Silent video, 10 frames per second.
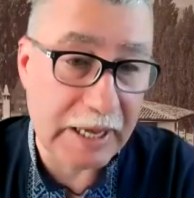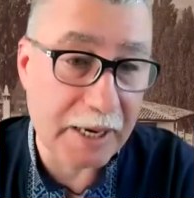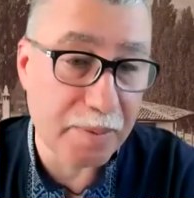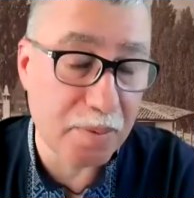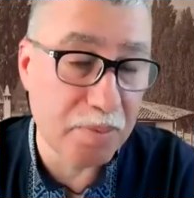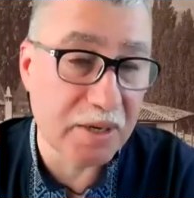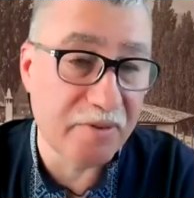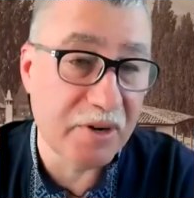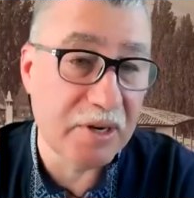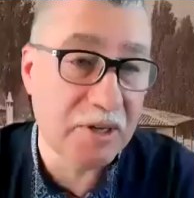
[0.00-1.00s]
how
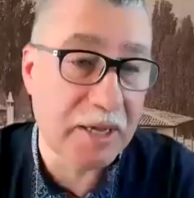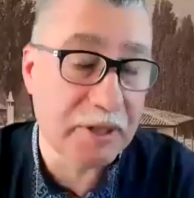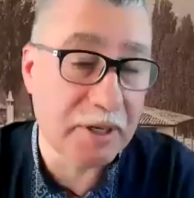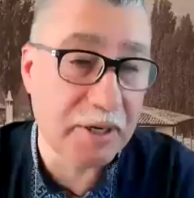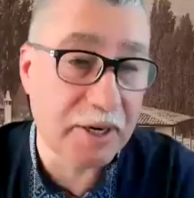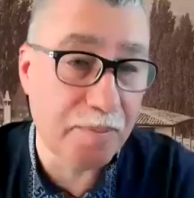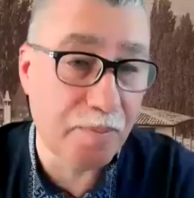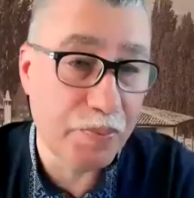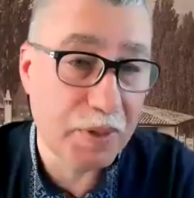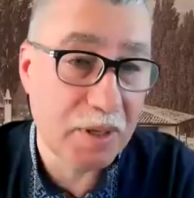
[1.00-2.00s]
Crimea could look
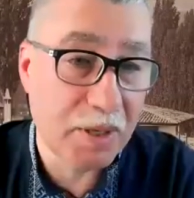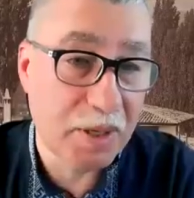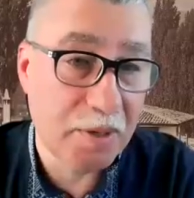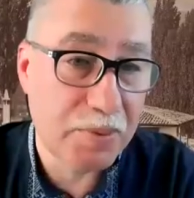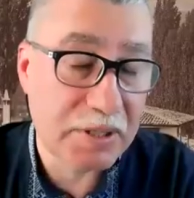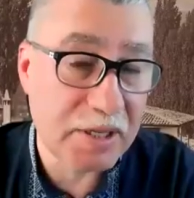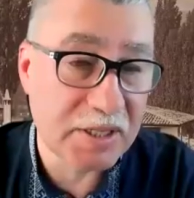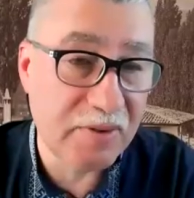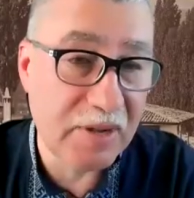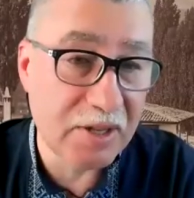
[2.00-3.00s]
after
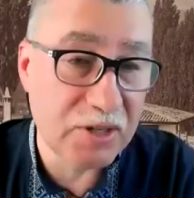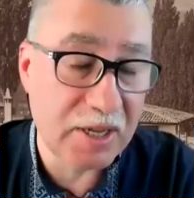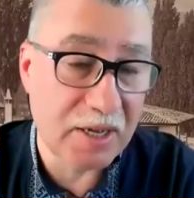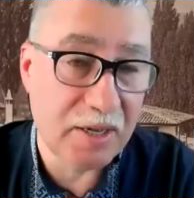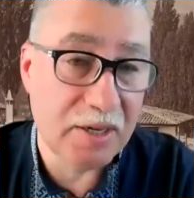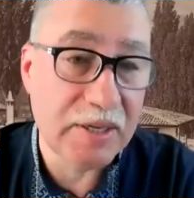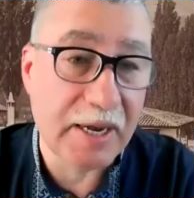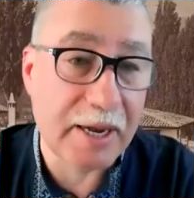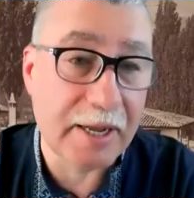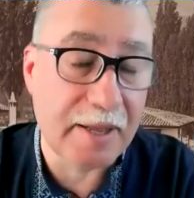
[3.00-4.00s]
liberation,
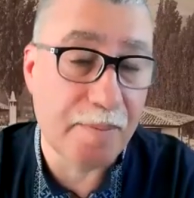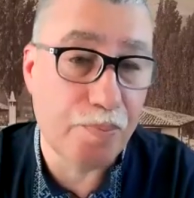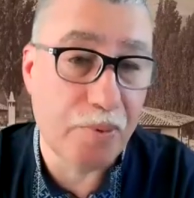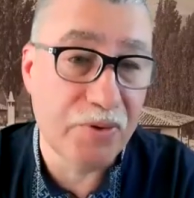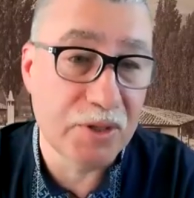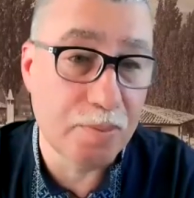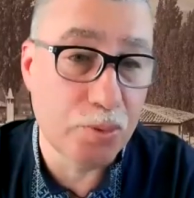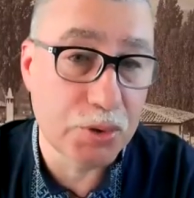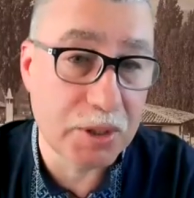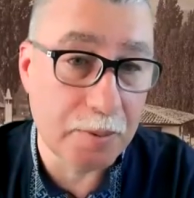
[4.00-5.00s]

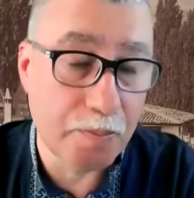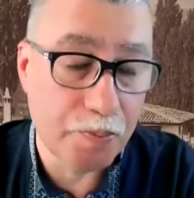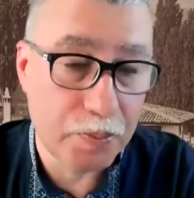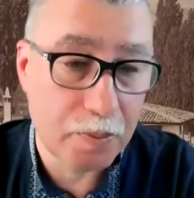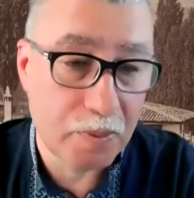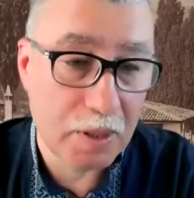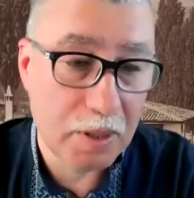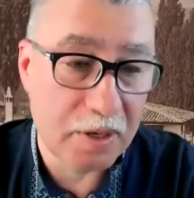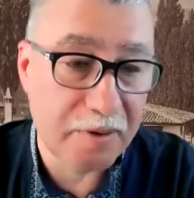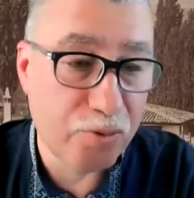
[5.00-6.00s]
what form of
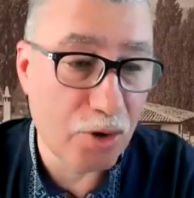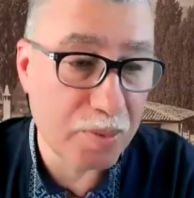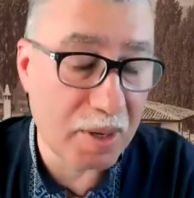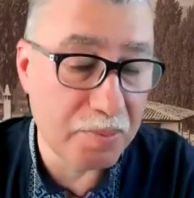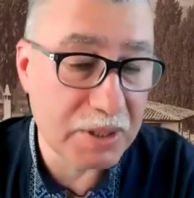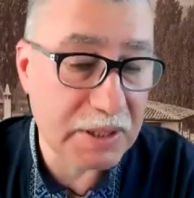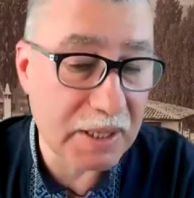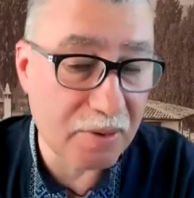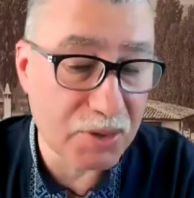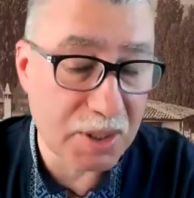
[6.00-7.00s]
local
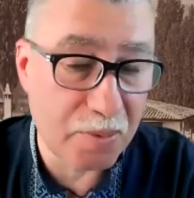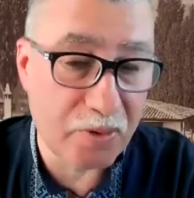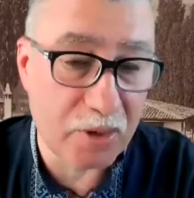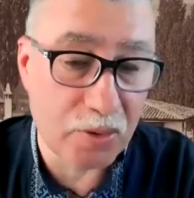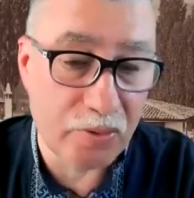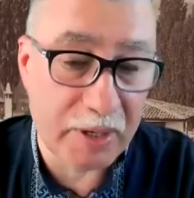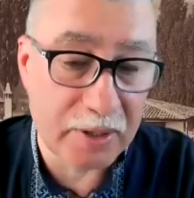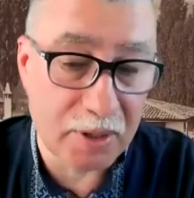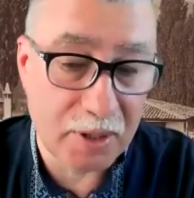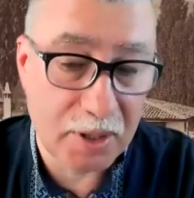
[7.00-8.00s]
self-government
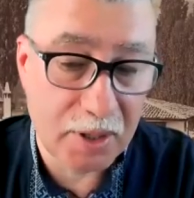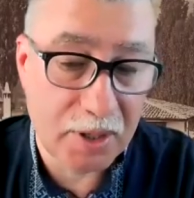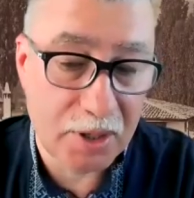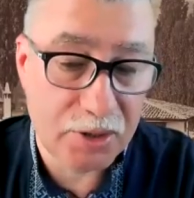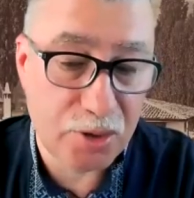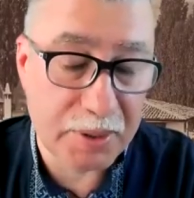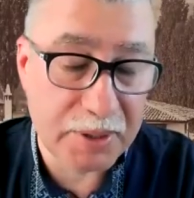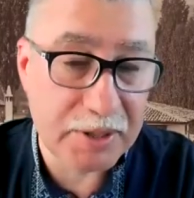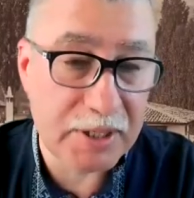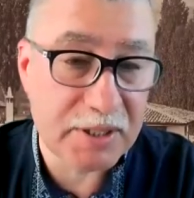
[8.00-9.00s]

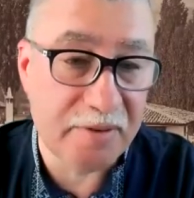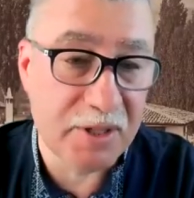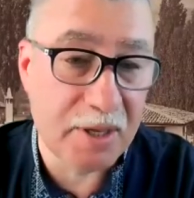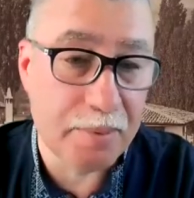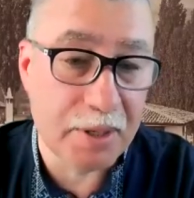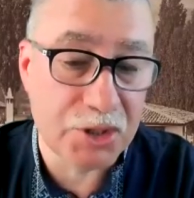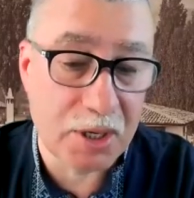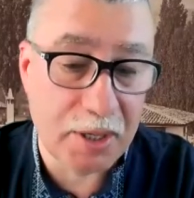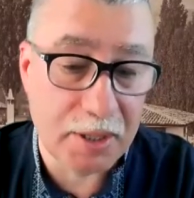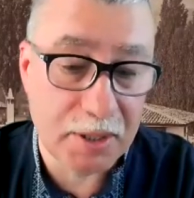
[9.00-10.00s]
should be there to
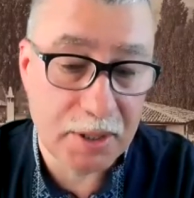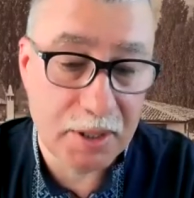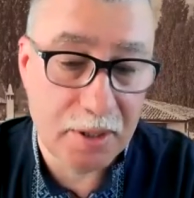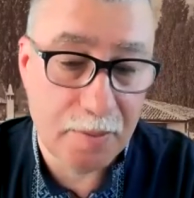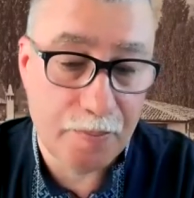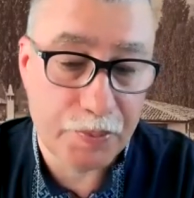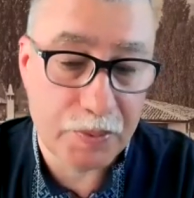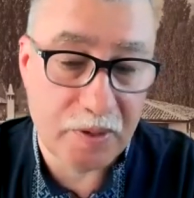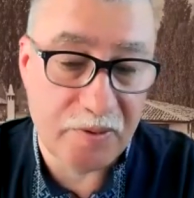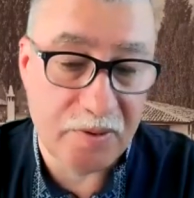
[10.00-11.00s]
truly reflect
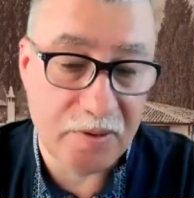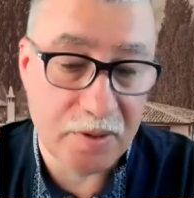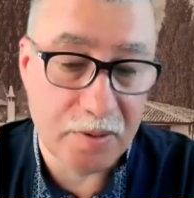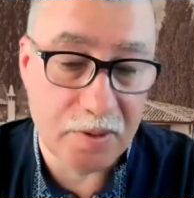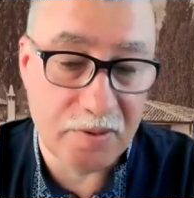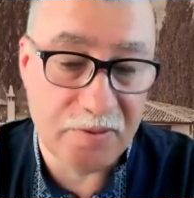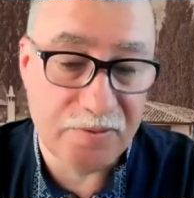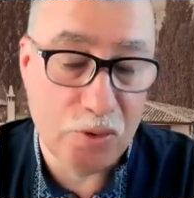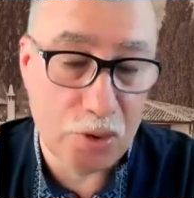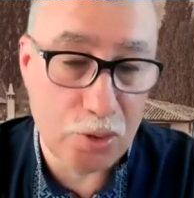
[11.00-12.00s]
the will and voice
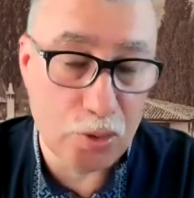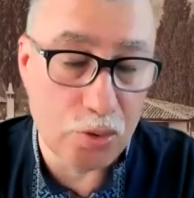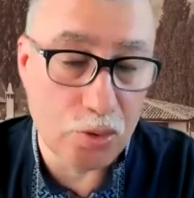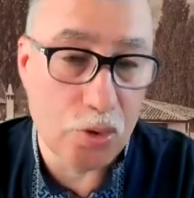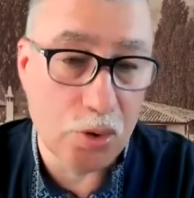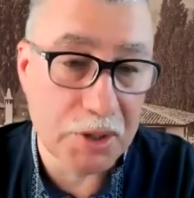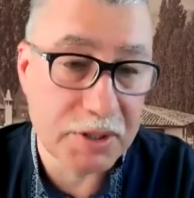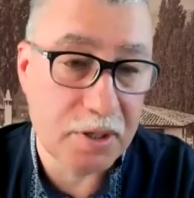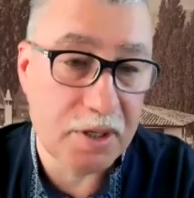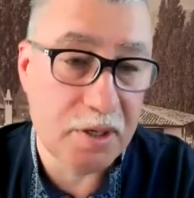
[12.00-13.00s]
of the people who will
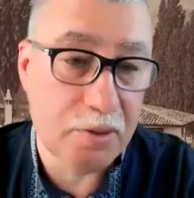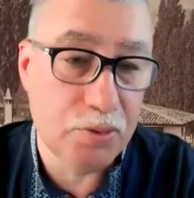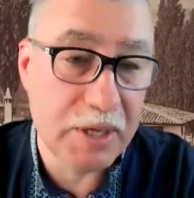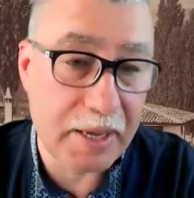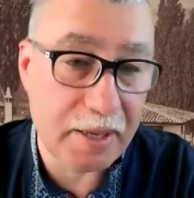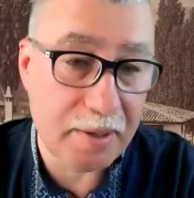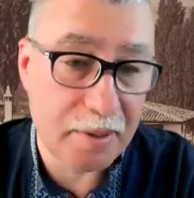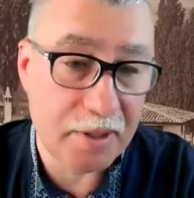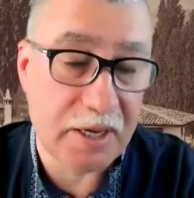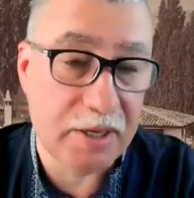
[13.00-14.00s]
live
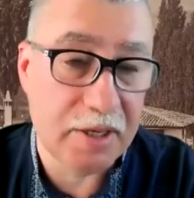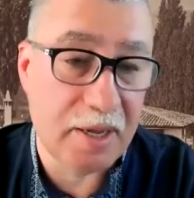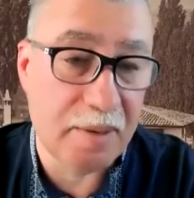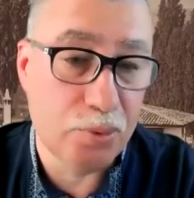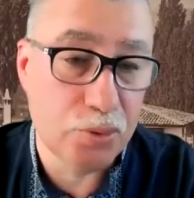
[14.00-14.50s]
there now,